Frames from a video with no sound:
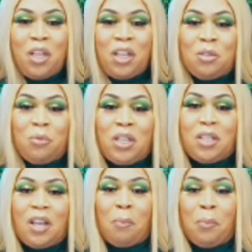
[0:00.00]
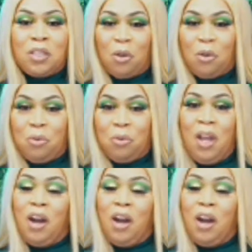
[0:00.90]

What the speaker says: this week's episode